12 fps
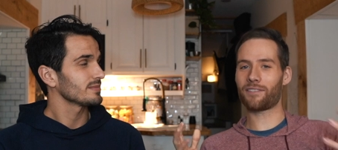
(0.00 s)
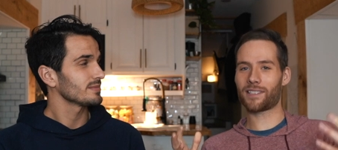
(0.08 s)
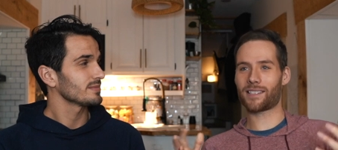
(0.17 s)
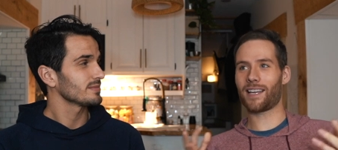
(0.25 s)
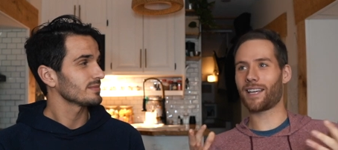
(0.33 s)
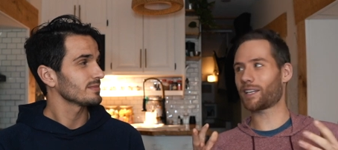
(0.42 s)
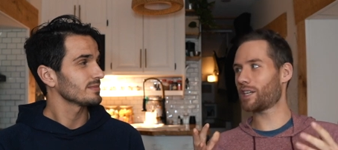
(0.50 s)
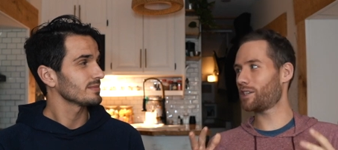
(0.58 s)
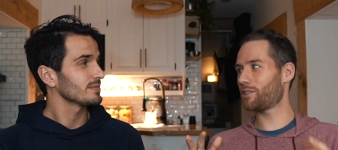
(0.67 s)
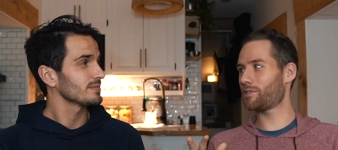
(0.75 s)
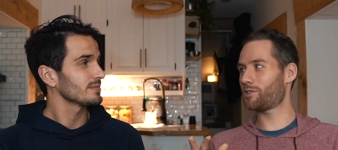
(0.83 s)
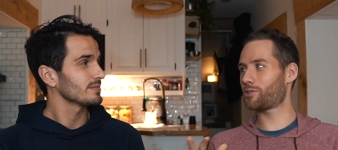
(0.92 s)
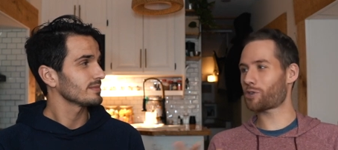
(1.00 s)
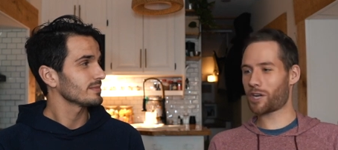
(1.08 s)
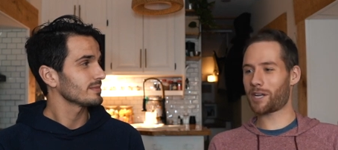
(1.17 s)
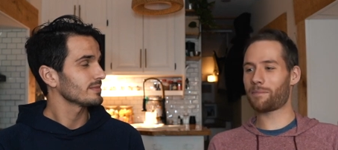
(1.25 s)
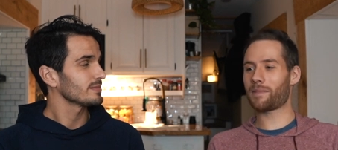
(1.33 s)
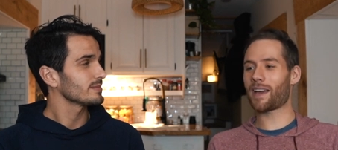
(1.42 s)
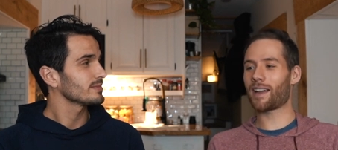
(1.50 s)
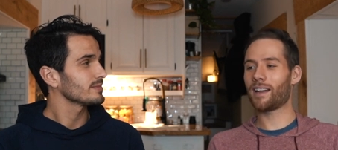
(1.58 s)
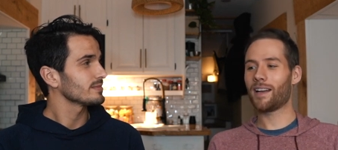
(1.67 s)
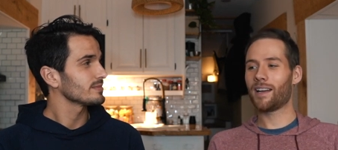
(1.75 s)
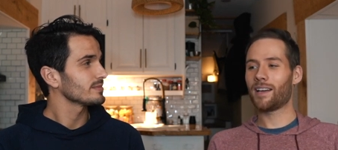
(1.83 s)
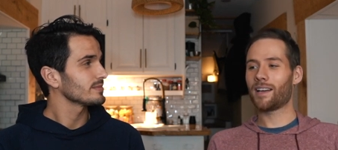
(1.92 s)
Speaker 1: this, like, dream that
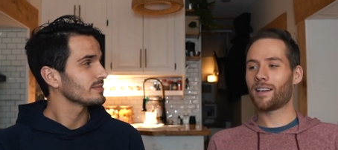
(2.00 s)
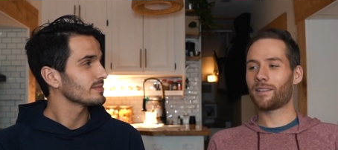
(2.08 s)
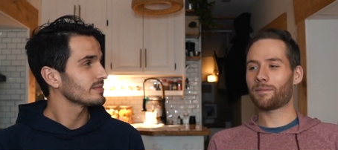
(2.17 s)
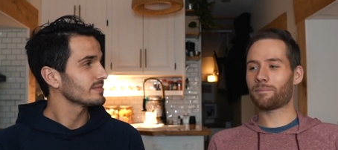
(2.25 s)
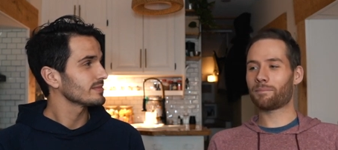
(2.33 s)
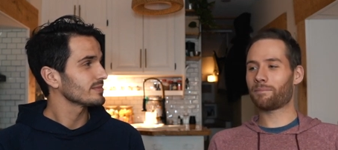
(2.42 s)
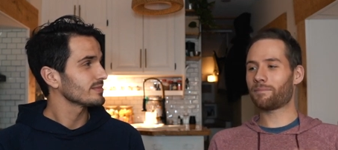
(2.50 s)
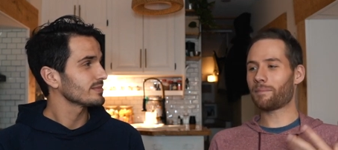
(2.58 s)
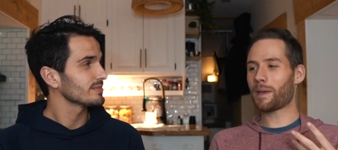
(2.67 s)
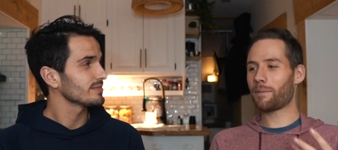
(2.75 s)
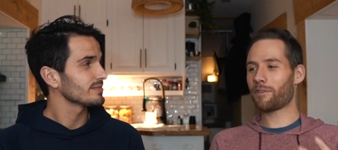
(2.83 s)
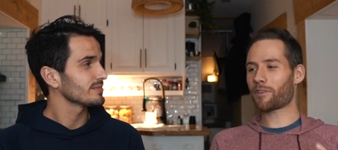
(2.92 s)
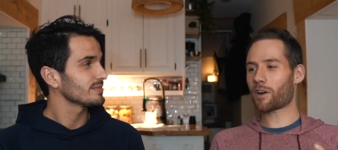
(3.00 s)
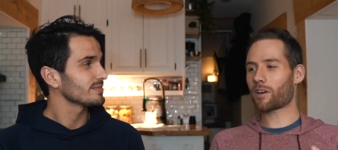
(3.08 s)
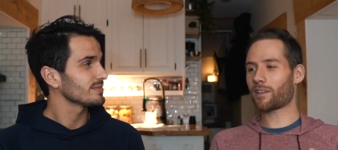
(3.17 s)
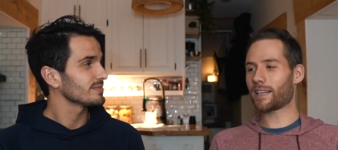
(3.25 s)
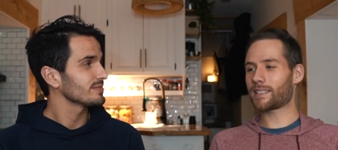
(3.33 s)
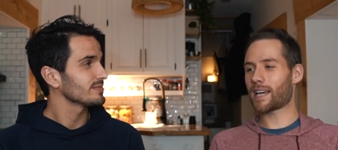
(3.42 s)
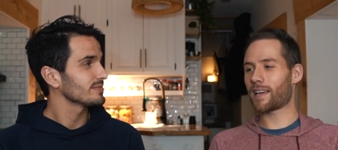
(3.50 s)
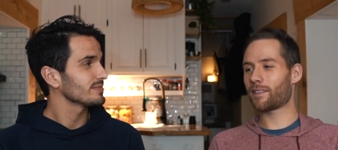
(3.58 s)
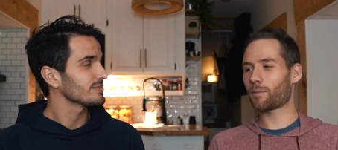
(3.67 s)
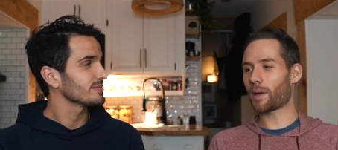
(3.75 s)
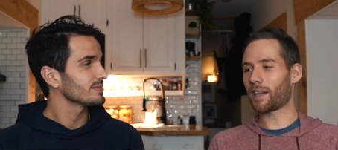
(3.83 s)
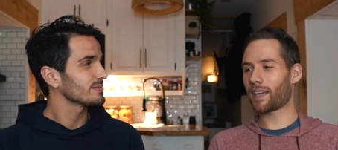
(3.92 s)
maybe for our, like, 10th
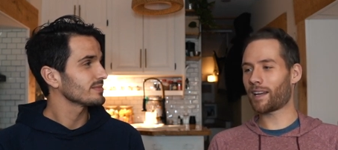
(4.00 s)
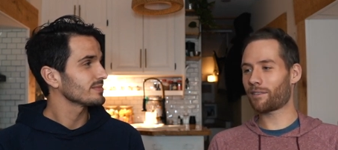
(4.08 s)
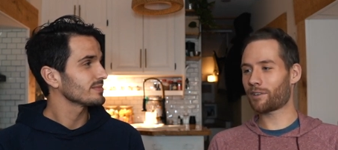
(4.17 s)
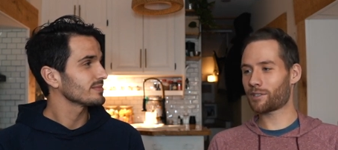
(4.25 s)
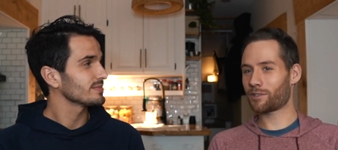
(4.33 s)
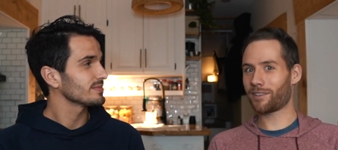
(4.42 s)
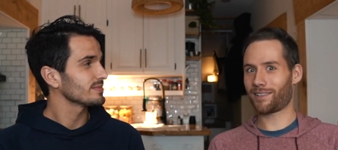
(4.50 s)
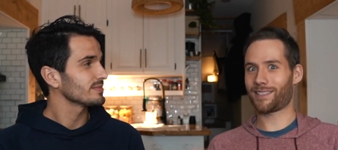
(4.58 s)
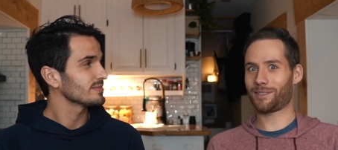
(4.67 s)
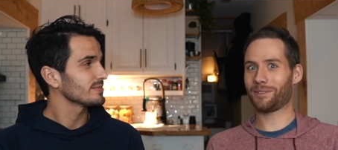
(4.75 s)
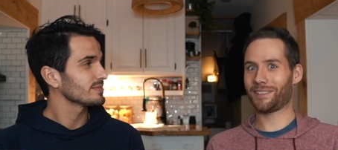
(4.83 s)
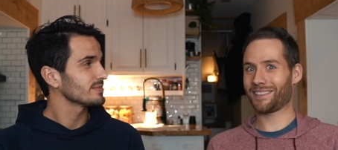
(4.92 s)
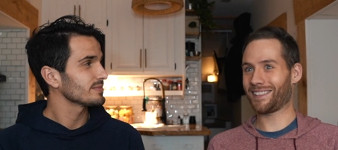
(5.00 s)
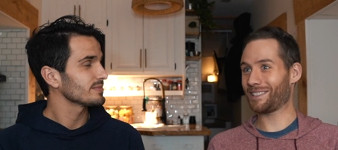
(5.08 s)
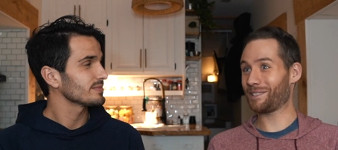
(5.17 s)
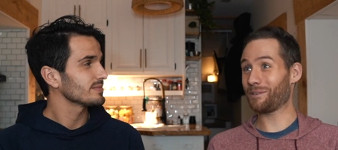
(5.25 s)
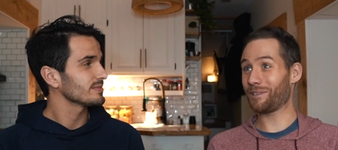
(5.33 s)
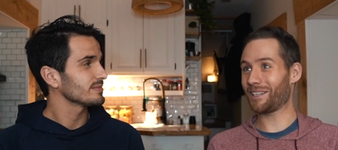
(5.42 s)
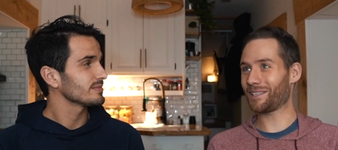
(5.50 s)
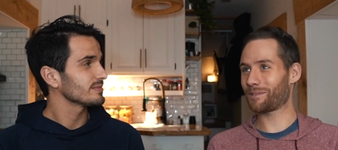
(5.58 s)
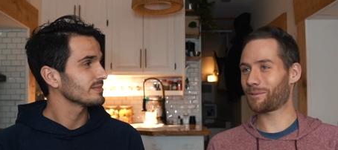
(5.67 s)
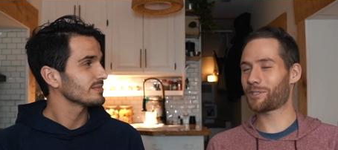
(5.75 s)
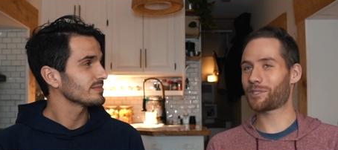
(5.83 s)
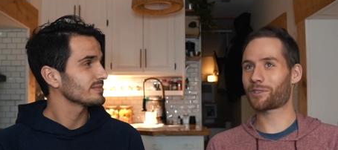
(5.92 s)
wedding anniversary, like, it's only in, like, 2 years,
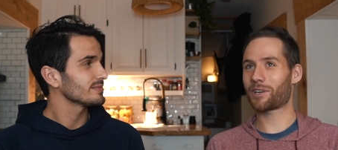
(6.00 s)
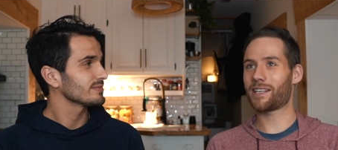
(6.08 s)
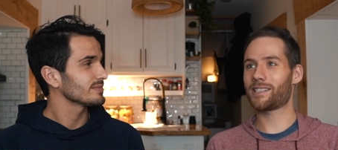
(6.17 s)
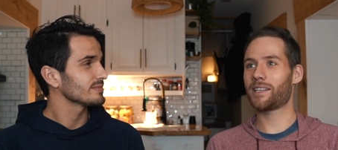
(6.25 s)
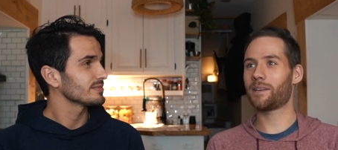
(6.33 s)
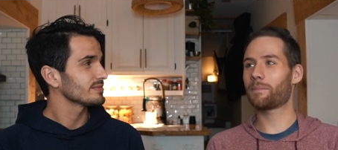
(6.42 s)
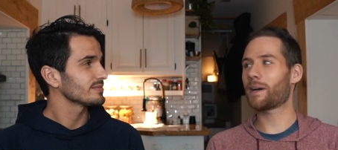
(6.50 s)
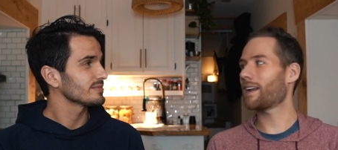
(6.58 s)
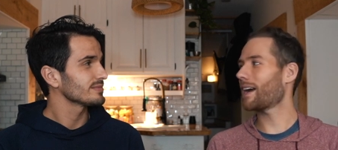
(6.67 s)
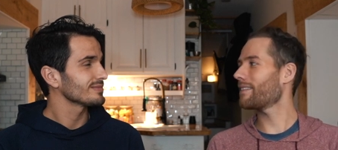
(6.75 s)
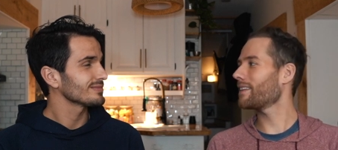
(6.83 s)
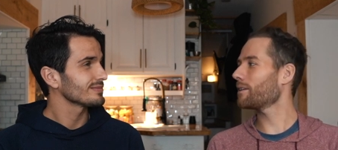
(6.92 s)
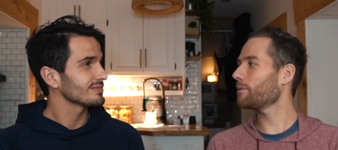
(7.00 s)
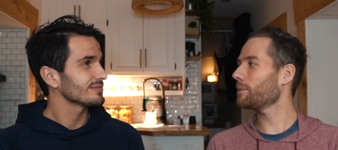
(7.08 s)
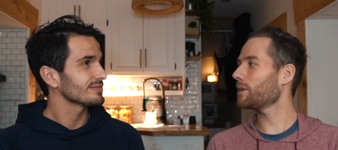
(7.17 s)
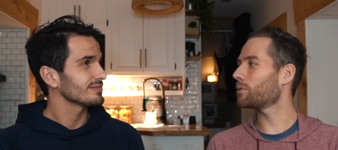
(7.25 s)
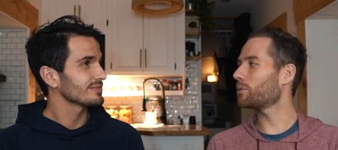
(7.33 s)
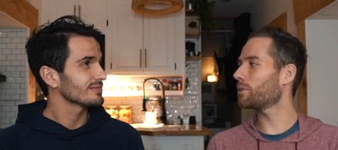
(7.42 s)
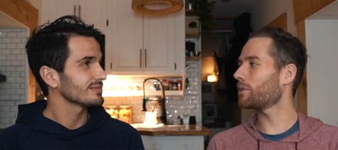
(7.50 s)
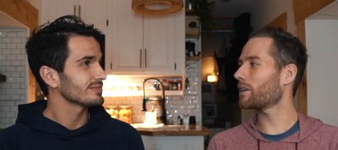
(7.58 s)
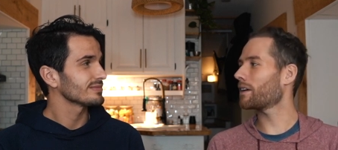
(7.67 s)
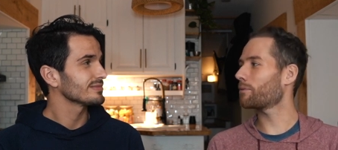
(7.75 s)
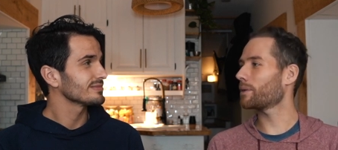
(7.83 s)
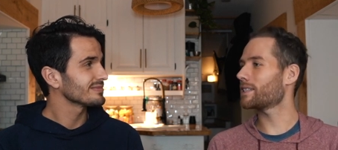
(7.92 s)
which is crazy, but I think it would be cool
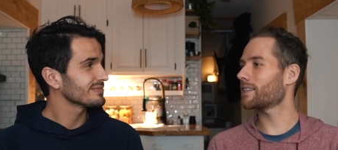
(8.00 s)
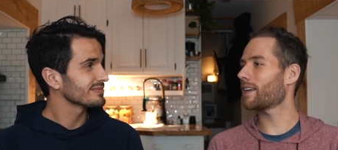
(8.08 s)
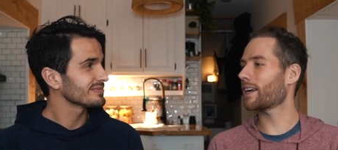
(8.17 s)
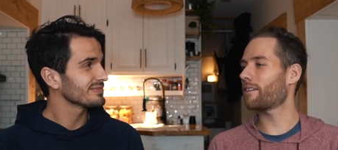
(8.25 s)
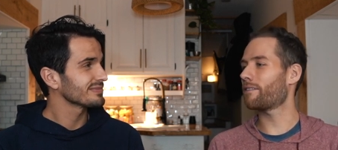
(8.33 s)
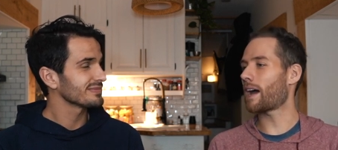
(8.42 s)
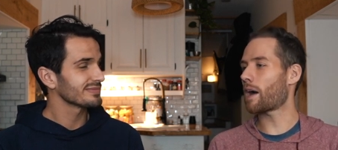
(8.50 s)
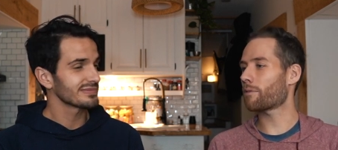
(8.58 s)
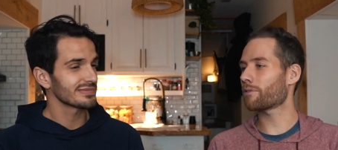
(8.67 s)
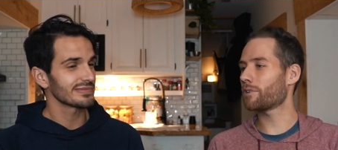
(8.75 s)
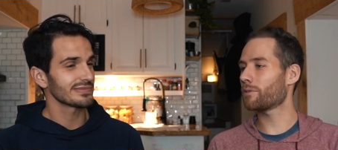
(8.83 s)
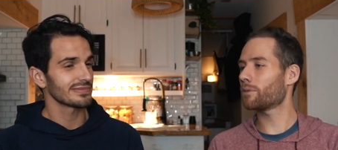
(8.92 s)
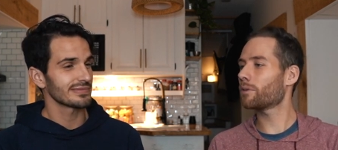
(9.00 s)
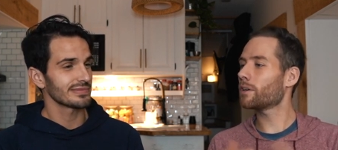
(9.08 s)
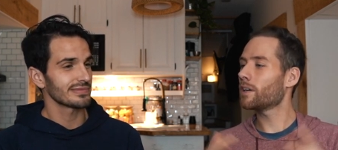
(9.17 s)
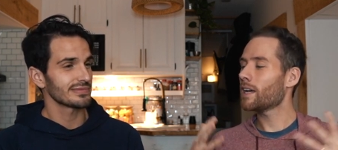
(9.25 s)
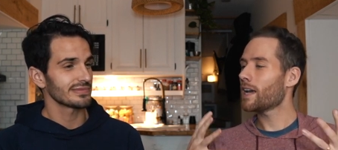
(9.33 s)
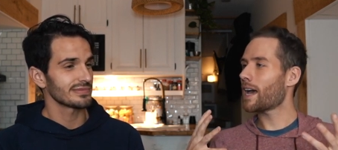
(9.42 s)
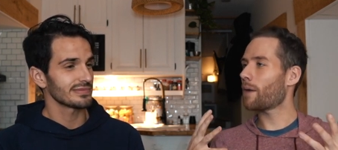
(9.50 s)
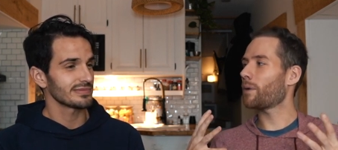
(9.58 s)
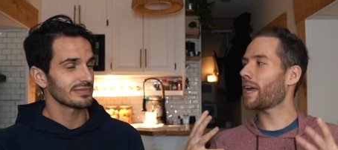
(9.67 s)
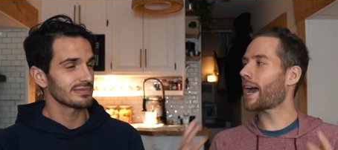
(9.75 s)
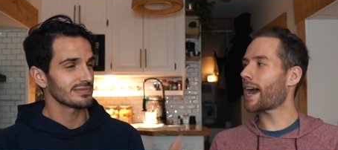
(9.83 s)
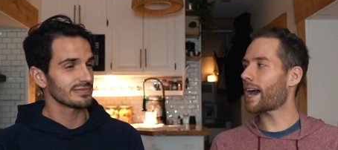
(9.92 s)
if we did, like, a vow renewal and we
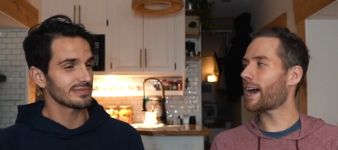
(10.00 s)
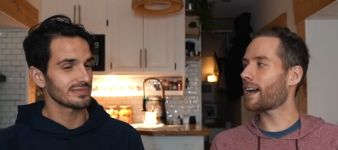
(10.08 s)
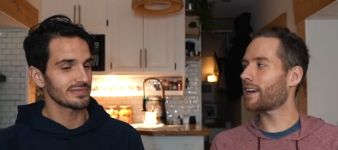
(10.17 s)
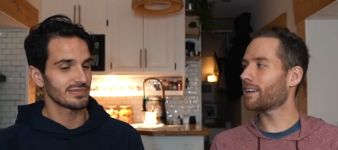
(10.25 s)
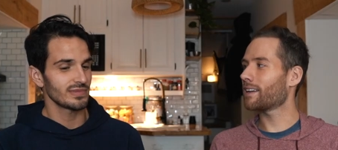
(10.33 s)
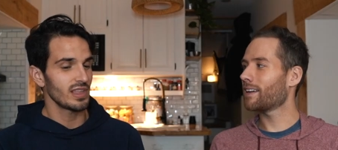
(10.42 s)
had